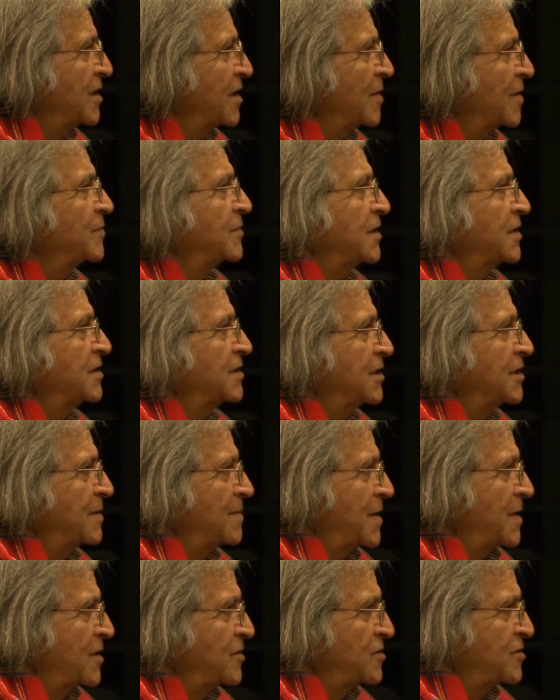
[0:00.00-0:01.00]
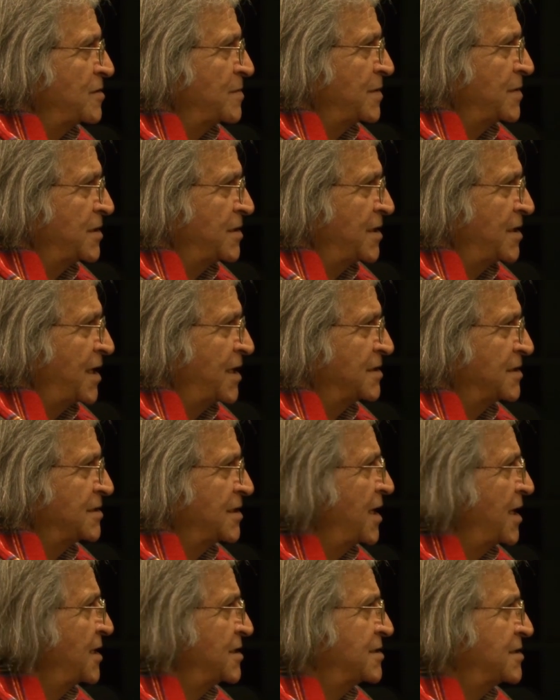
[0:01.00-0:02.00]
Of thinking about human rights,
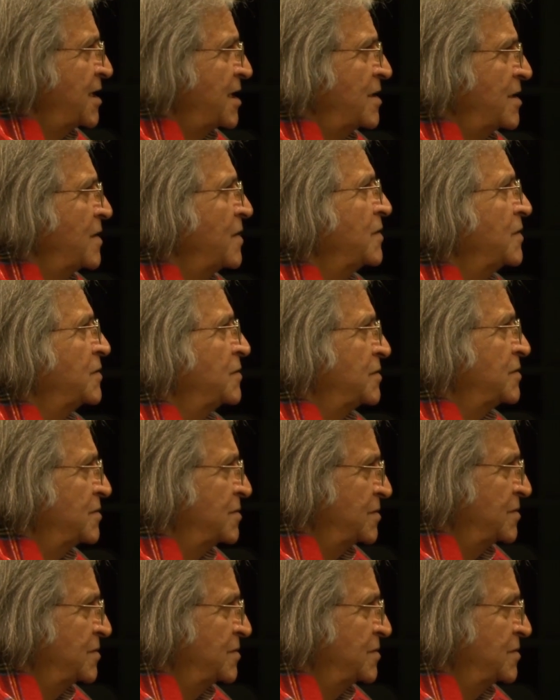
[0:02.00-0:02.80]
and I say no.